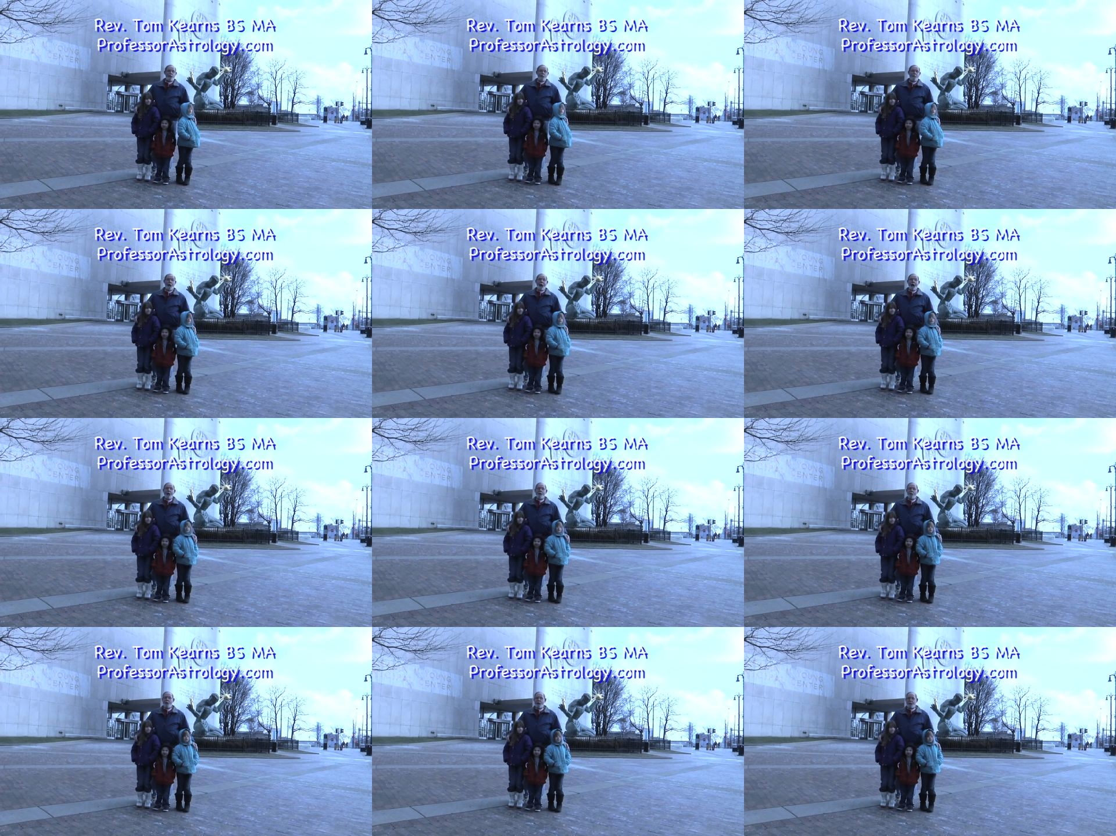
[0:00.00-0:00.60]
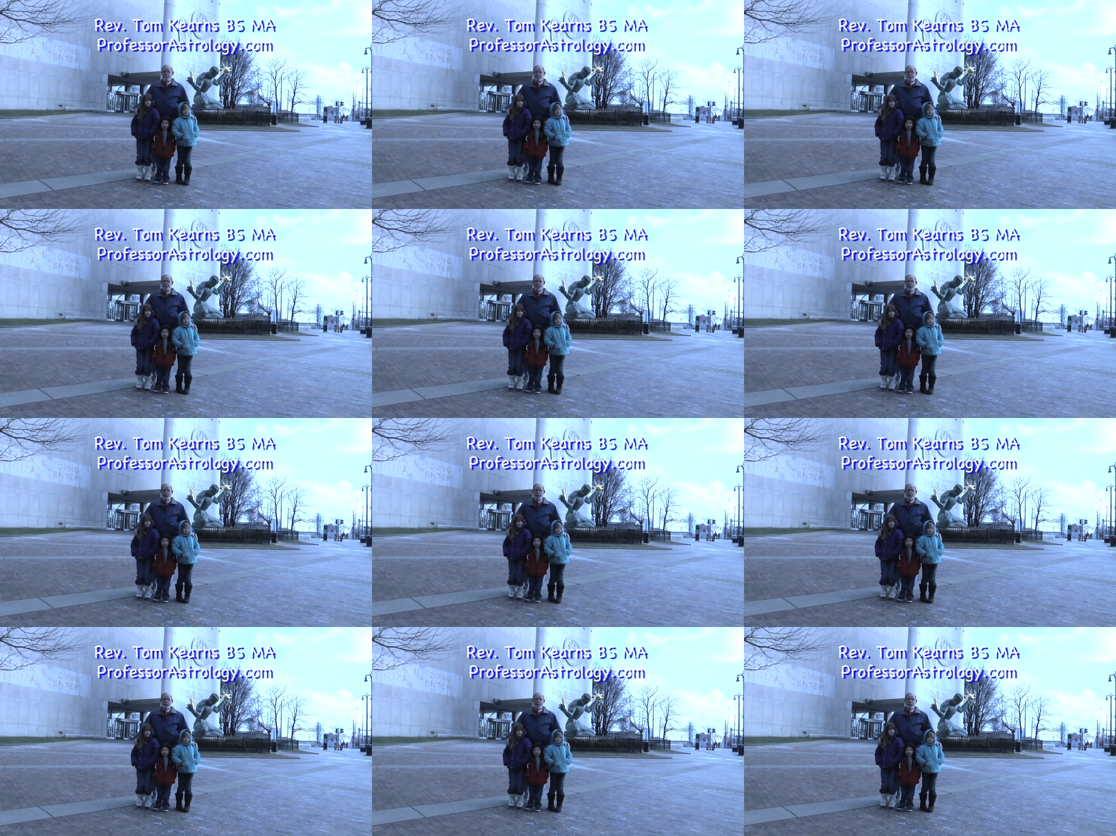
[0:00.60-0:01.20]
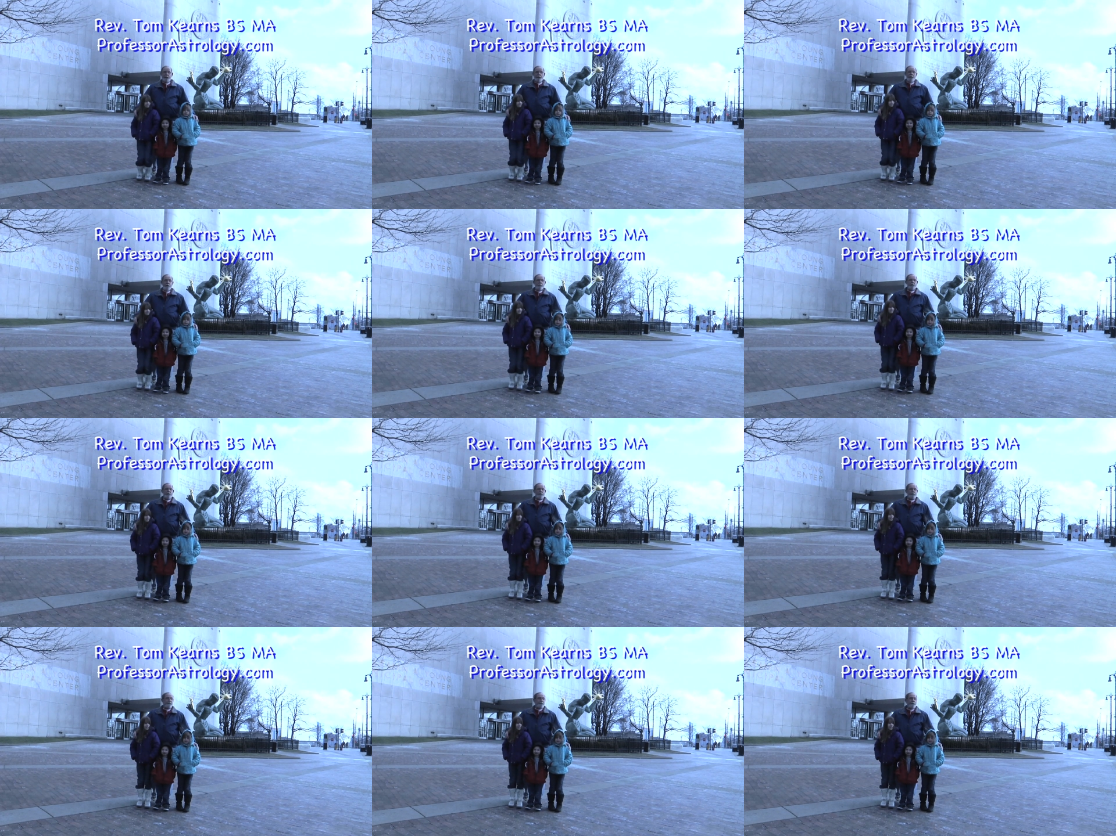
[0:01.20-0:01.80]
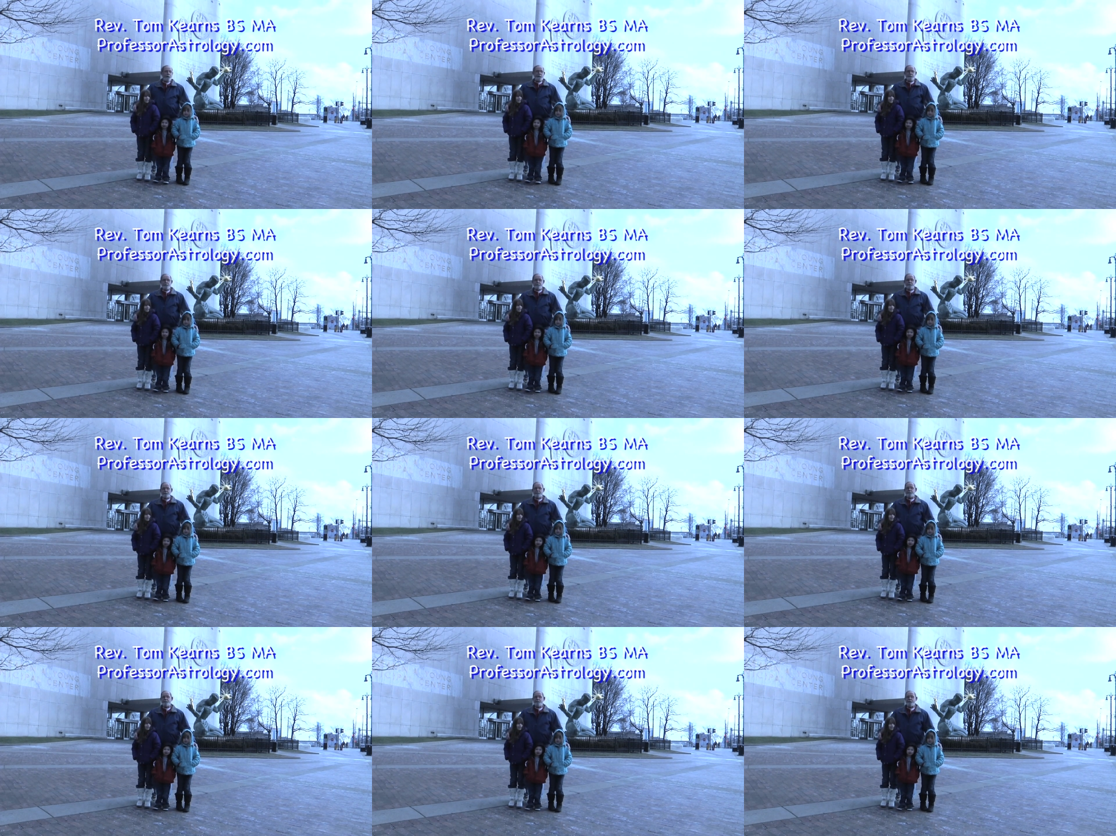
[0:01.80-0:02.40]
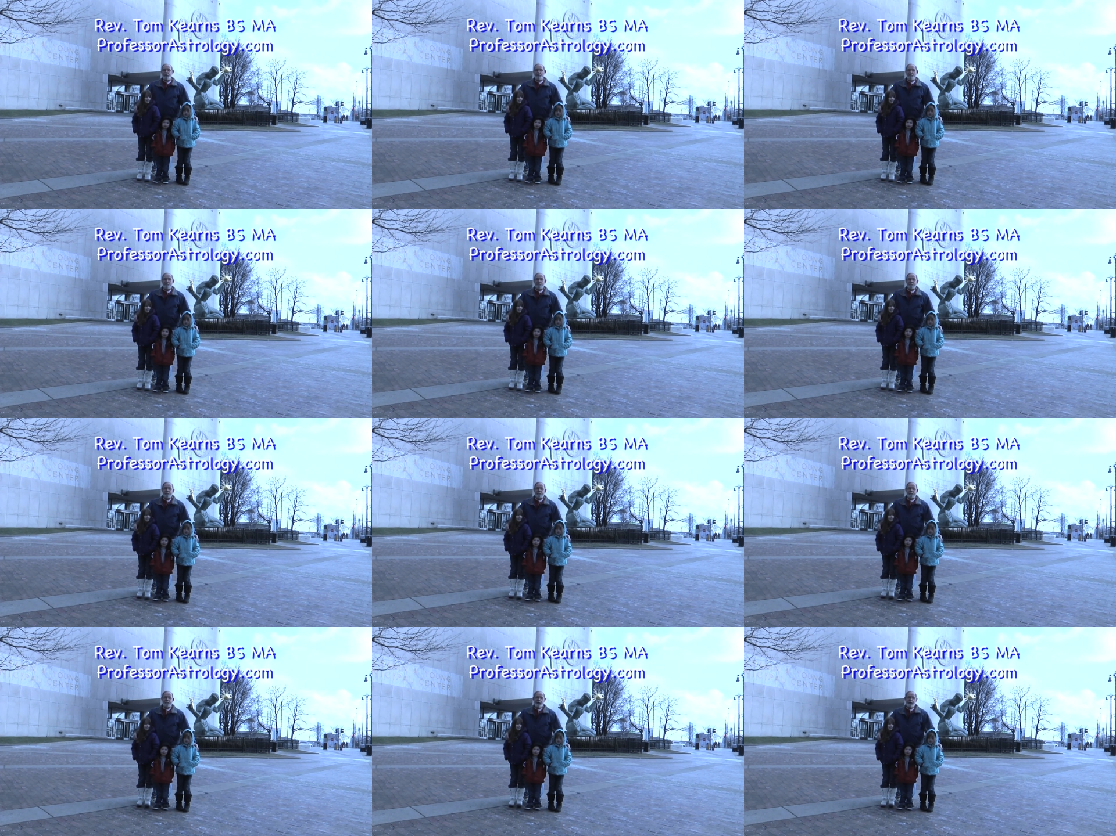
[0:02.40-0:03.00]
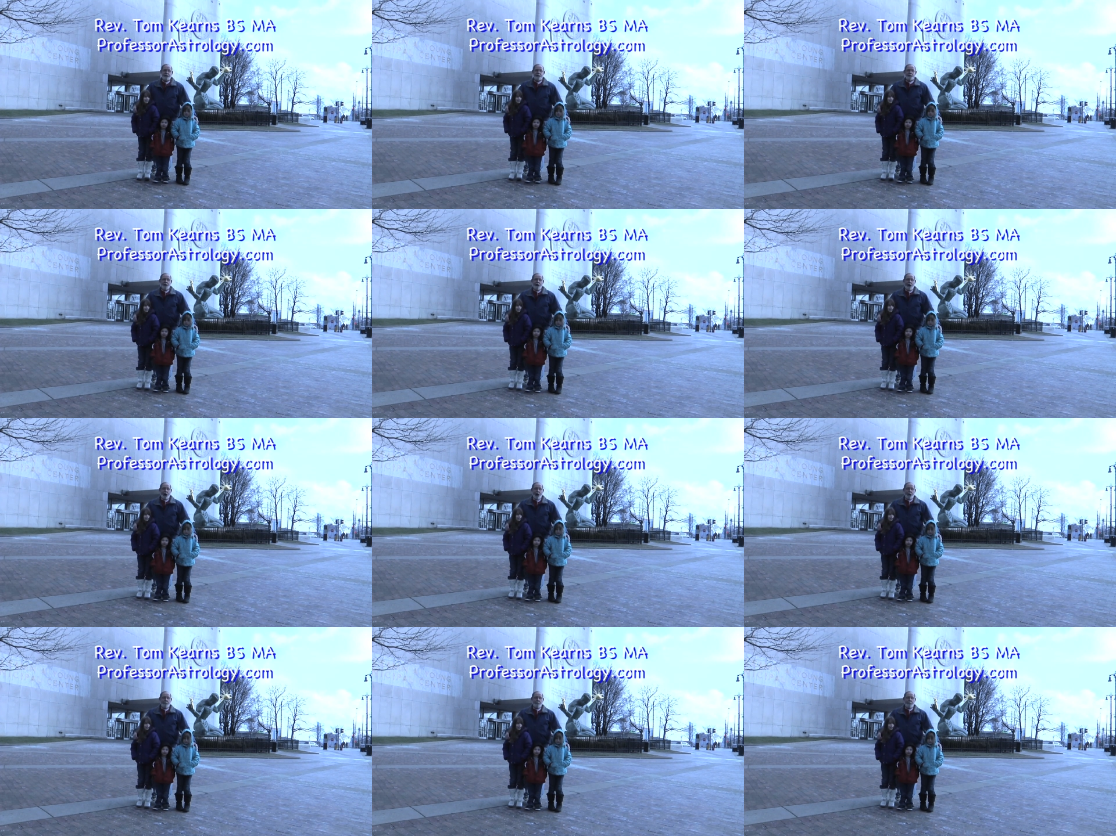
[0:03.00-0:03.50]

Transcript: (no speaker visible)